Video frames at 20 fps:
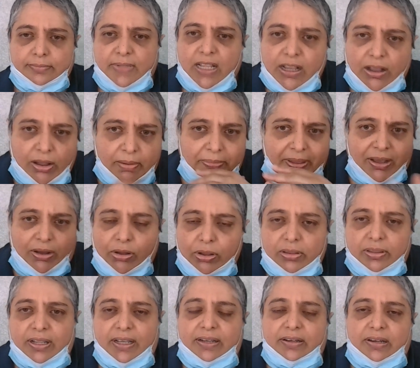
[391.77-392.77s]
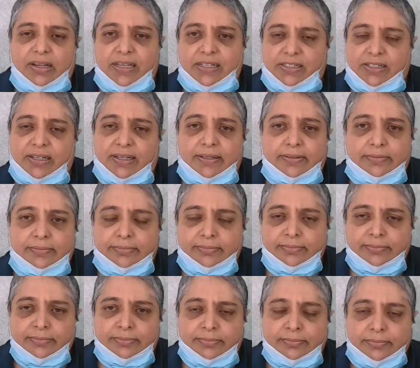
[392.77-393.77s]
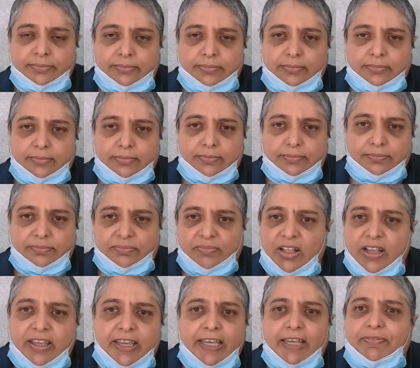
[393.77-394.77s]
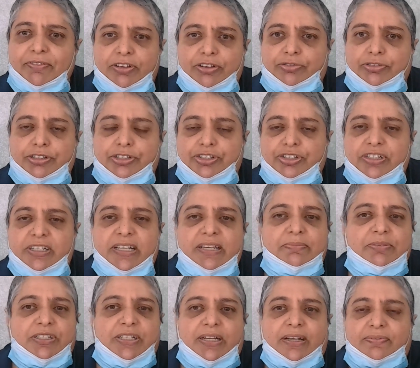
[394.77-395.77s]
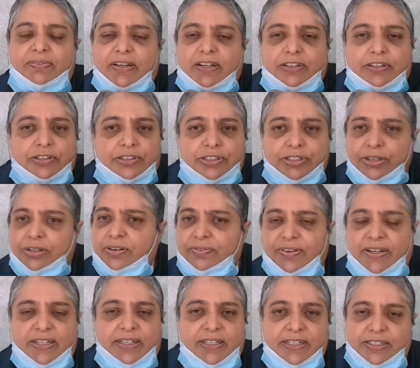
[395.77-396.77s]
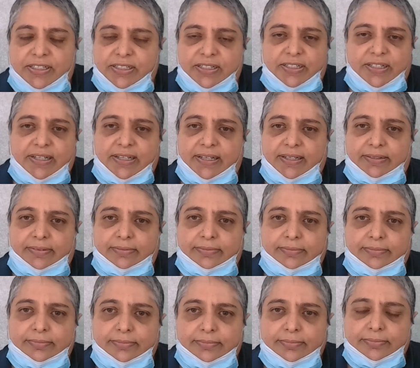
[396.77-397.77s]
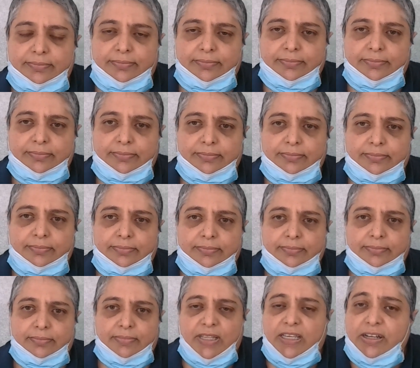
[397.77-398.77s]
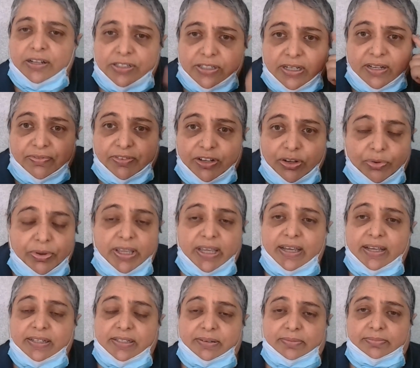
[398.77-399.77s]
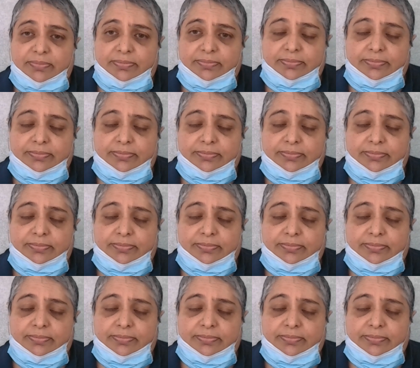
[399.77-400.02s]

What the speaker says: They got me all night last night. Like Kevin Christian, he must have like a ton of ideas in his head. He doesn't even know he has them.